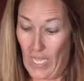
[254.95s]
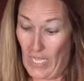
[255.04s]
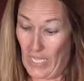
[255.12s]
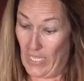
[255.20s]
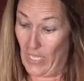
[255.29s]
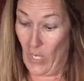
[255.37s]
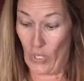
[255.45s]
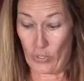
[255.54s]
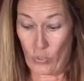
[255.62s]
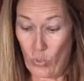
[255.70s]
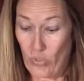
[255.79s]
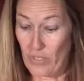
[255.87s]
our
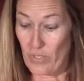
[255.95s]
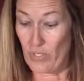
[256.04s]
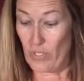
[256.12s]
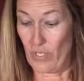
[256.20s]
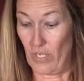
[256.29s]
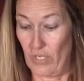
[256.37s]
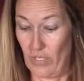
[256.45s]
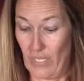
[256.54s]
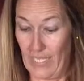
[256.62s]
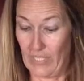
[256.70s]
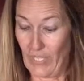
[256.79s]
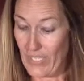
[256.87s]
courts, our
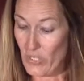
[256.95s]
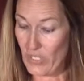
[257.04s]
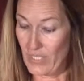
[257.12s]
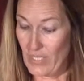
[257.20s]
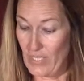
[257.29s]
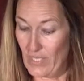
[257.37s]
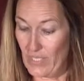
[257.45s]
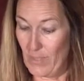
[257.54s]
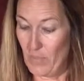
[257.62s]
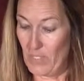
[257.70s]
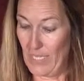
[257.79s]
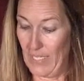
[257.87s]
election
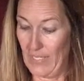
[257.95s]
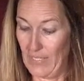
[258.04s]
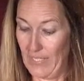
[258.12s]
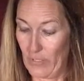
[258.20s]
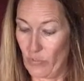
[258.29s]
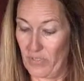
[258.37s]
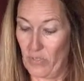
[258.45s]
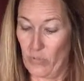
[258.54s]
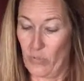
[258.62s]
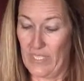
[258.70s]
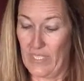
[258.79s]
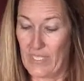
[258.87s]
systems, and the electrical
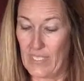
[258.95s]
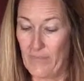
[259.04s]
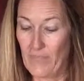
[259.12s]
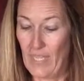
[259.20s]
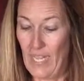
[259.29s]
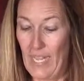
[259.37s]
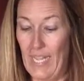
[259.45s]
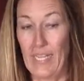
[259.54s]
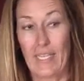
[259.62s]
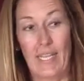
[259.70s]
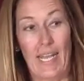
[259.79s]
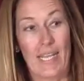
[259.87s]
grids.
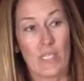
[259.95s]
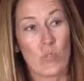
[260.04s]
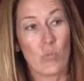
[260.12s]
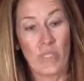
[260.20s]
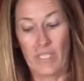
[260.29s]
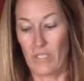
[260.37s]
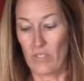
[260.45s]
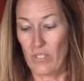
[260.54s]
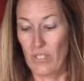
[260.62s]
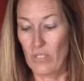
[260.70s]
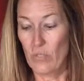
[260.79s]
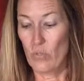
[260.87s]
And as we
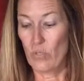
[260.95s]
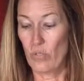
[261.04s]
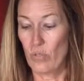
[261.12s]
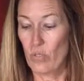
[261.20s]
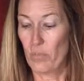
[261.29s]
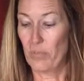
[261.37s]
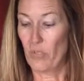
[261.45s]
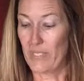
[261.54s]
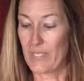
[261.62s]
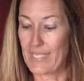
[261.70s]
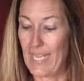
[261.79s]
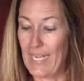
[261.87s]
continue to deploy
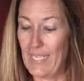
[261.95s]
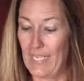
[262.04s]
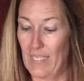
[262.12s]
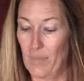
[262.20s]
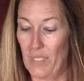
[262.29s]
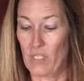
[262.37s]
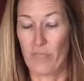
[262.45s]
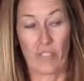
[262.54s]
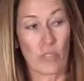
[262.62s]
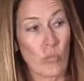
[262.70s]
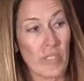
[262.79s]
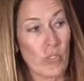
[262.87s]
SCADA in much of
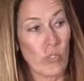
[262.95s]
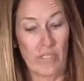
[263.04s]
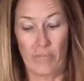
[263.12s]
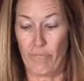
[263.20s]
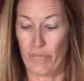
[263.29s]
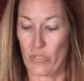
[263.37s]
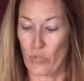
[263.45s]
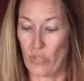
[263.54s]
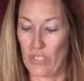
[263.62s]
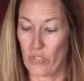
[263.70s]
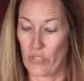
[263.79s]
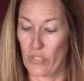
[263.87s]
our critical
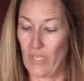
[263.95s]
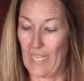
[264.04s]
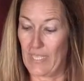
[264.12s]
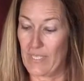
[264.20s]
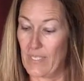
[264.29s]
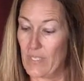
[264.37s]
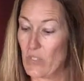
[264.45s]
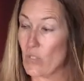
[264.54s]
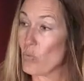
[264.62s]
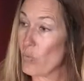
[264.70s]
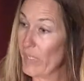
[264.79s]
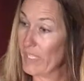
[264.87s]
infrastructure, access to
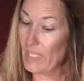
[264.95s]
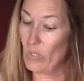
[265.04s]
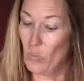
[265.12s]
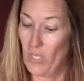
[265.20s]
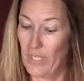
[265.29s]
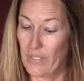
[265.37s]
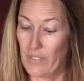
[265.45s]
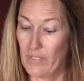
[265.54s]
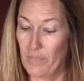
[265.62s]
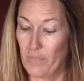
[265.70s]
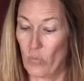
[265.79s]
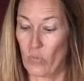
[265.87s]
drinking
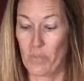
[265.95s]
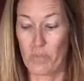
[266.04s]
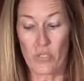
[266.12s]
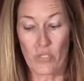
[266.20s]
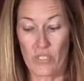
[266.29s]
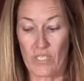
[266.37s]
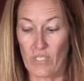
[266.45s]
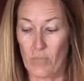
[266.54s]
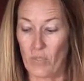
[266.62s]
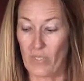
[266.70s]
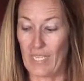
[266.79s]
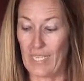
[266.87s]
water or emergency
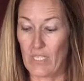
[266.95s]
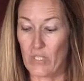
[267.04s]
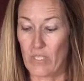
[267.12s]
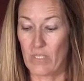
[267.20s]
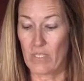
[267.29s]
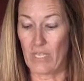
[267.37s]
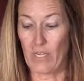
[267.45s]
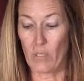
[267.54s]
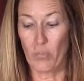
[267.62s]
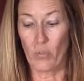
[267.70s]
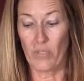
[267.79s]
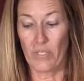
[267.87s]
communications,
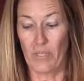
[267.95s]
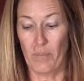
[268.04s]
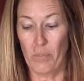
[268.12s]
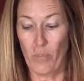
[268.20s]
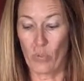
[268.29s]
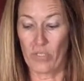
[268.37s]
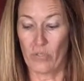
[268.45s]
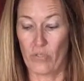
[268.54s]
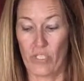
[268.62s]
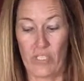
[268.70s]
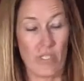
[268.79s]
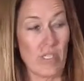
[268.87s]
airport, and port
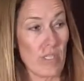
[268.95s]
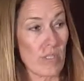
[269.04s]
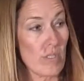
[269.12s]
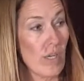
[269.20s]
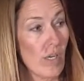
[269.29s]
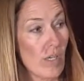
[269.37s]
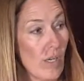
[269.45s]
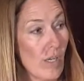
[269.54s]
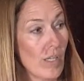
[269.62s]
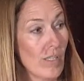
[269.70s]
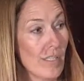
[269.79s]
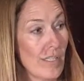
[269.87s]
logistics are
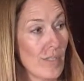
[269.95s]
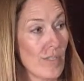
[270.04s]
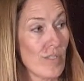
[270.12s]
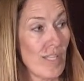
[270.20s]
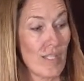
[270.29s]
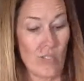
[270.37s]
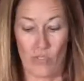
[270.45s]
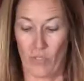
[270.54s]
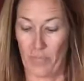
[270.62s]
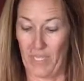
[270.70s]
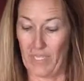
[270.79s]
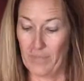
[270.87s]
all in the state's
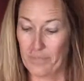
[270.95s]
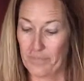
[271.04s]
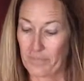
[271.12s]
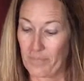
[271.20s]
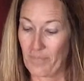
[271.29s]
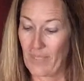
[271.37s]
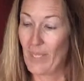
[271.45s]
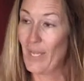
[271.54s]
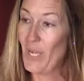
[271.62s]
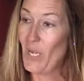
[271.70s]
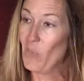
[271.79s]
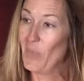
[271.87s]
domain.
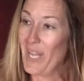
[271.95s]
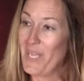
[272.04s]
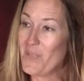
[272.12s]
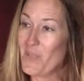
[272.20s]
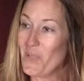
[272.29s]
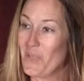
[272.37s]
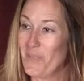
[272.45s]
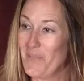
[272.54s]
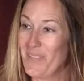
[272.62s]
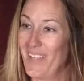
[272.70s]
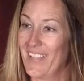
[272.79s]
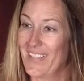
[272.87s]
When I
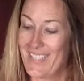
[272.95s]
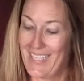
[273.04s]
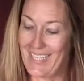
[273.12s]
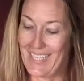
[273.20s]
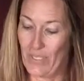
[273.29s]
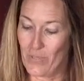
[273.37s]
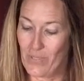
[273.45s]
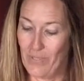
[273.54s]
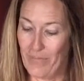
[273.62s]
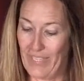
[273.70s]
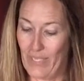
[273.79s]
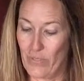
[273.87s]
served on the City Council
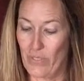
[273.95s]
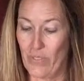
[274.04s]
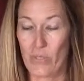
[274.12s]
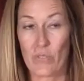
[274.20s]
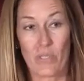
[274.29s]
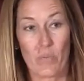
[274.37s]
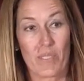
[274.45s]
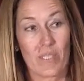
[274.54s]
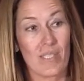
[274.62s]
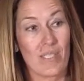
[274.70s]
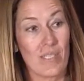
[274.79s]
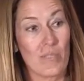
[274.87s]
of Thousand Oaks, it was
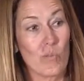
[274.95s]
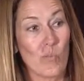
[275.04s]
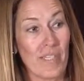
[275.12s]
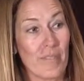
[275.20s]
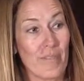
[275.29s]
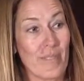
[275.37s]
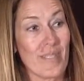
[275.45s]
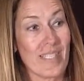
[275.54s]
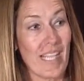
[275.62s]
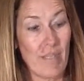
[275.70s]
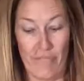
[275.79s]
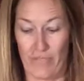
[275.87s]
considered one of the
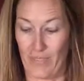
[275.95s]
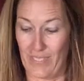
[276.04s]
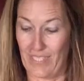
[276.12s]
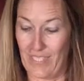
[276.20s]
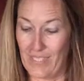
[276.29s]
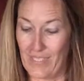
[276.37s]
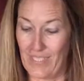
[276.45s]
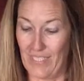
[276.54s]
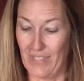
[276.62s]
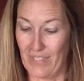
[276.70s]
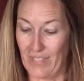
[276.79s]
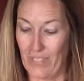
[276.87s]
safest cities
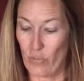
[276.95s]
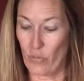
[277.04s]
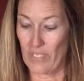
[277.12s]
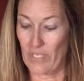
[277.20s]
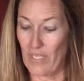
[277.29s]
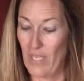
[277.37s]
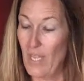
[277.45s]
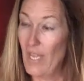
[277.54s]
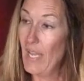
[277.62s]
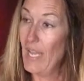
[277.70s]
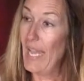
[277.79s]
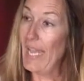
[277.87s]
in the country,
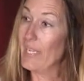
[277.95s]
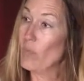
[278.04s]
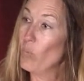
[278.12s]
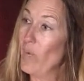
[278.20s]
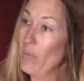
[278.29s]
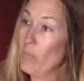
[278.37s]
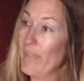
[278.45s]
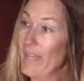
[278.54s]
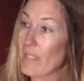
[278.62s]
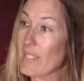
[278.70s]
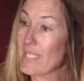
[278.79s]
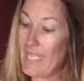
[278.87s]
and it went
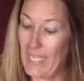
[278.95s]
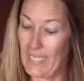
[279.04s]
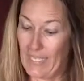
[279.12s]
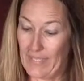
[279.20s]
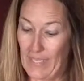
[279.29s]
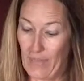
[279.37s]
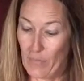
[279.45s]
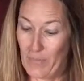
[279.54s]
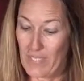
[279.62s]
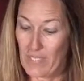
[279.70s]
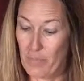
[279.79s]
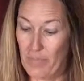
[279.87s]
without saying that
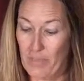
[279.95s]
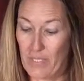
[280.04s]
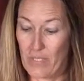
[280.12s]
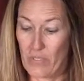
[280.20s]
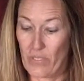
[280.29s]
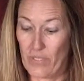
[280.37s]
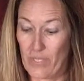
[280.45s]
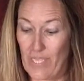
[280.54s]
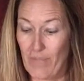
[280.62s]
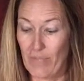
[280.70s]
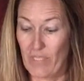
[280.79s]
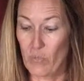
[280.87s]
threats to public
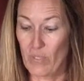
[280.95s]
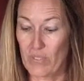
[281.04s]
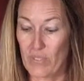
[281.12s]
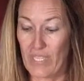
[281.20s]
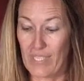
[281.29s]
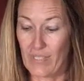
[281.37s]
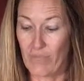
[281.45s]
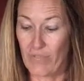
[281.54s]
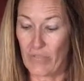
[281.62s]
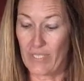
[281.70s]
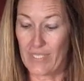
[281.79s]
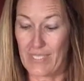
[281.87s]
safety were taken
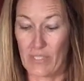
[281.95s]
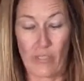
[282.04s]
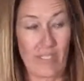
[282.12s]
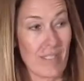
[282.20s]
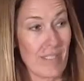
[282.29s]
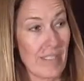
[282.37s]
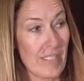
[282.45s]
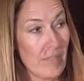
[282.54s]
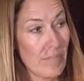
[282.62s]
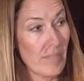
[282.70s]
very seriously.